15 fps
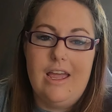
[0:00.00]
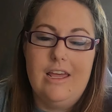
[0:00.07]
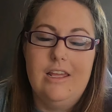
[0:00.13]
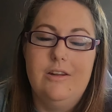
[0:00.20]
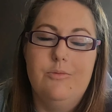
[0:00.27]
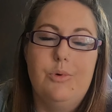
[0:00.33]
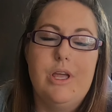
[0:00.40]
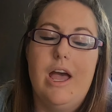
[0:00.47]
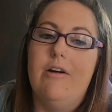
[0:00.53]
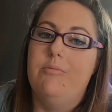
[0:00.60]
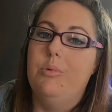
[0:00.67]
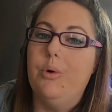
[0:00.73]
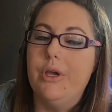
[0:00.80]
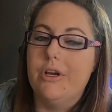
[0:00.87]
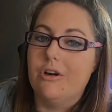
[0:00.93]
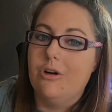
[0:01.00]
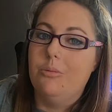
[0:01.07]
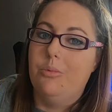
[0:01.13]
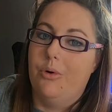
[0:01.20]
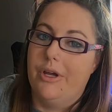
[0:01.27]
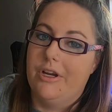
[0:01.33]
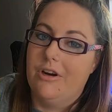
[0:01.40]
and we have boy,
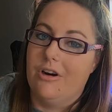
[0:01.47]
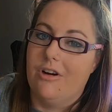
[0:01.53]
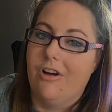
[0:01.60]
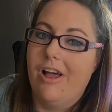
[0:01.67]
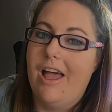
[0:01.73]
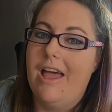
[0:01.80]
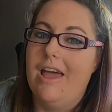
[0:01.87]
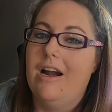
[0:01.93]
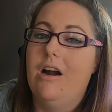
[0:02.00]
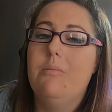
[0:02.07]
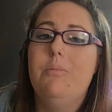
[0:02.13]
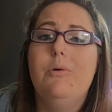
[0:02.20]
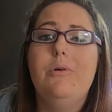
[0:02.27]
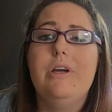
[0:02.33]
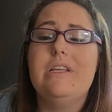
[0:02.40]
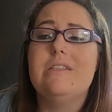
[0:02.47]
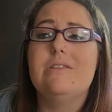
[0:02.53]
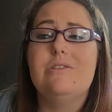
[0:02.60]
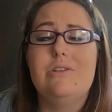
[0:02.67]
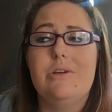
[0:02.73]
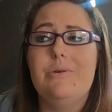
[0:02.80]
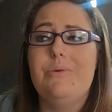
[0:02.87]
girl, boy, girl. And our
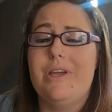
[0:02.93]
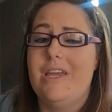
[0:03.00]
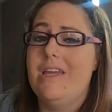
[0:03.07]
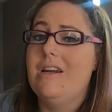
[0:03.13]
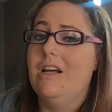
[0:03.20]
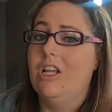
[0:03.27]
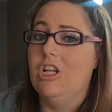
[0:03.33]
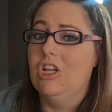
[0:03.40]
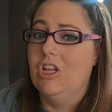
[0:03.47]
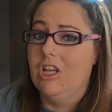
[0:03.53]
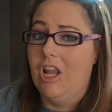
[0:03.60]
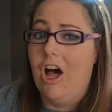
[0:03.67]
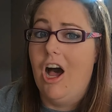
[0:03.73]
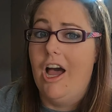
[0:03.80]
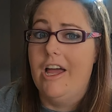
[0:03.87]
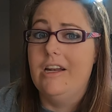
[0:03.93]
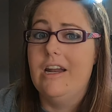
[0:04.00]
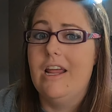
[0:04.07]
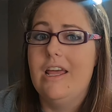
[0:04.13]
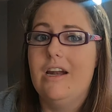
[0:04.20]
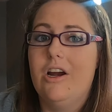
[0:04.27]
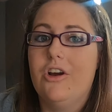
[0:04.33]
boys do eat a lot,
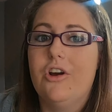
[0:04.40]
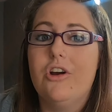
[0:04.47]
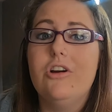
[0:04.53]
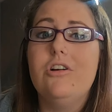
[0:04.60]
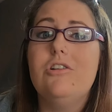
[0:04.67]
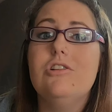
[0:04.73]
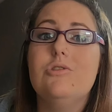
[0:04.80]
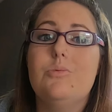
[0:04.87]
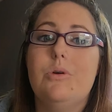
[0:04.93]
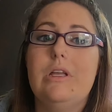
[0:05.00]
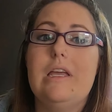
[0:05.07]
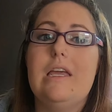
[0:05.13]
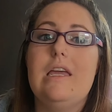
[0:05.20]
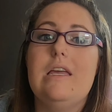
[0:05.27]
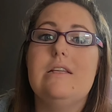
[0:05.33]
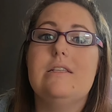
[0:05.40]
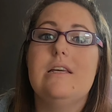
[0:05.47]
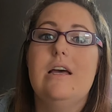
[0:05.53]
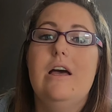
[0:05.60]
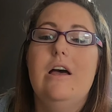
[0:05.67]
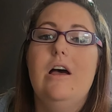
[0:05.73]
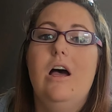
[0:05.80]
and our girls will
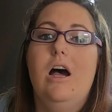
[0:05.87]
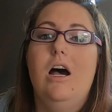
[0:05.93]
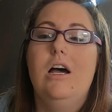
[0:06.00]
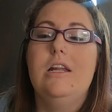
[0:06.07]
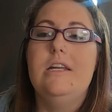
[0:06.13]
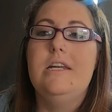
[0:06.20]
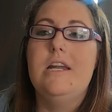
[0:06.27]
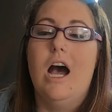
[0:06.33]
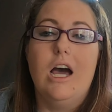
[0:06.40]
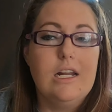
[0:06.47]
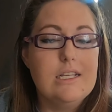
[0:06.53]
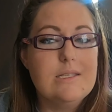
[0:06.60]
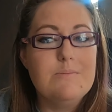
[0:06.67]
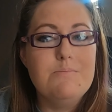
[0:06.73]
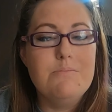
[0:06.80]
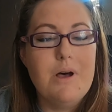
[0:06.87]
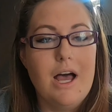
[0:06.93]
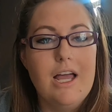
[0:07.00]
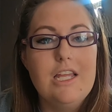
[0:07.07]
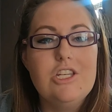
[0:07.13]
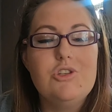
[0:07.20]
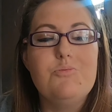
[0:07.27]
eat not as
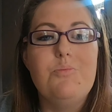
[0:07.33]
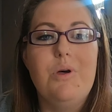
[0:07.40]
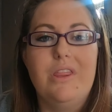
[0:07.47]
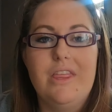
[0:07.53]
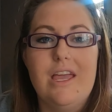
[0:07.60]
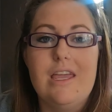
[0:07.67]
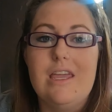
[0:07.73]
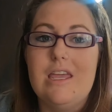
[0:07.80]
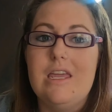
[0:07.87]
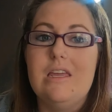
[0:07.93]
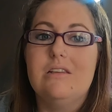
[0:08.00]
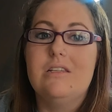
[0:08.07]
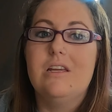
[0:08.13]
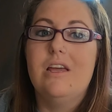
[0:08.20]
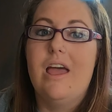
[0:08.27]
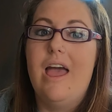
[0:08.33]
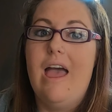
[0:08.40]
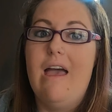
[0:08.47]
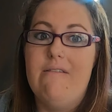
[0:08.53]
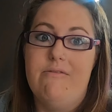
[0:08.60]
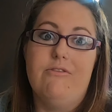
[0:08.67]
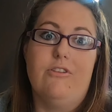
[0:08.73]
much, but they eat
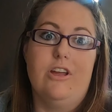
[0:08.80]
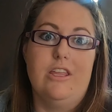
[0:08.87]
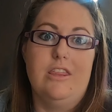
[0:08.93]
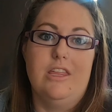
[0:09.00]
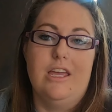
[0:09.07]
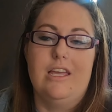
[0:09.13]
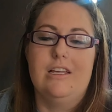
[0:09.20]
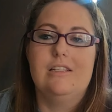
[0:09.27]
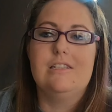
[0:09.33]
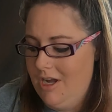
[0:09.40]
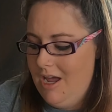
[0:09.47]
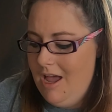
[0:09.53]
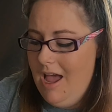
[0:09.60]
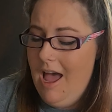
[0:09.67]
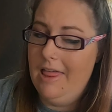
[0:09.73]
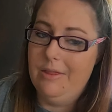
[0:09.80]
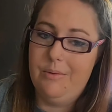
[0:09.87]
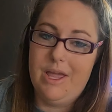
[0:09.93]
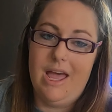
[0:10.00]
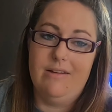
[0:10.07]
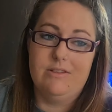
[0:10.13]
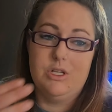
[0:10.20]
everything. And
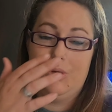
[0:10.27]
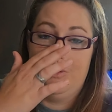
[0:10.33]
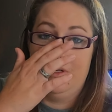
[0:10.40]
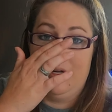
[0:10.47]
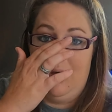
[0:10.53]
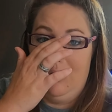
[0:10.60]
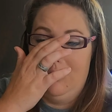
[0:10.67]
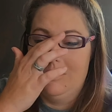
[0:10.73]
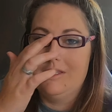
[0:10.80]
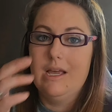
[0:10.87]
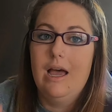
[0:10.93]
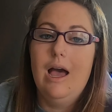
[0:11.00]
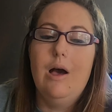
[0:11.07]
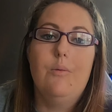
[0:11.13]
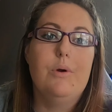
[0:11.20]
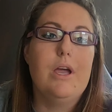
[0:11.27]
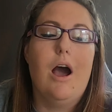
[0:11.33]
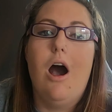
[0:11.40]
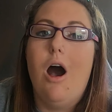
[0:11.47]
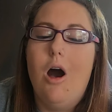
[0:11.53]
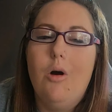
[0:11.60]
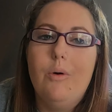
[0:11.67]
then we have 2 adults. And we
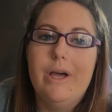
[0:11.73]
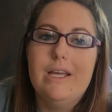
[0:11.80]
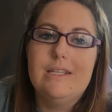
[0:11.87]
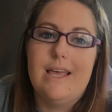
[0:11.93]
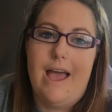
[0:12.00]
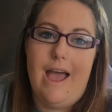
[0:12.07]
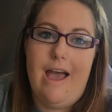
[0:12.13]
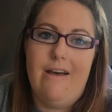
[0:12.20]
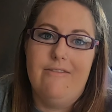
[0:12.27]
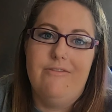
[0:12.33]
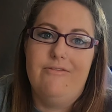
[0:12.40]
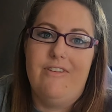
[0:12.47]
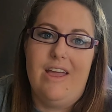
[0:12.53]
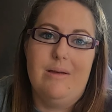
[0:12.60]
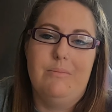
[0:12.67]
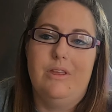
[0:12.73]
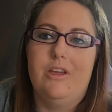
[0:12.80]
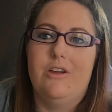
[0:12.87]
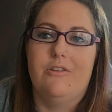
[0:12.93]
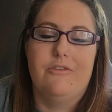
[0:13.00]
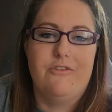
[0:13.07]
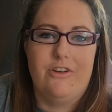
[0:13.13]
always have
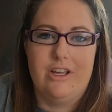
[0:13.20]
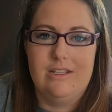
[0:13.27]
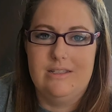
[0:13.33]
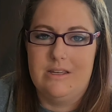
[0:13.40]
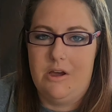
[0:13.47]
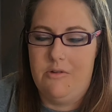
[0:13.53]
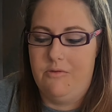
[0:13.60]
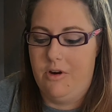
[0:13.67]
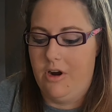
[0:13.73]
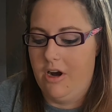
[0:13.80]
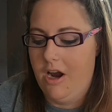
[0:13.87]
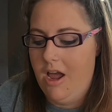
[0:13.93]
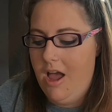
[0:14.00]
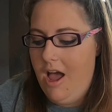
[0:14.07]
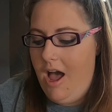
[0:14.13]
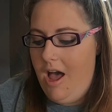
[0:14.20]
family or friends over,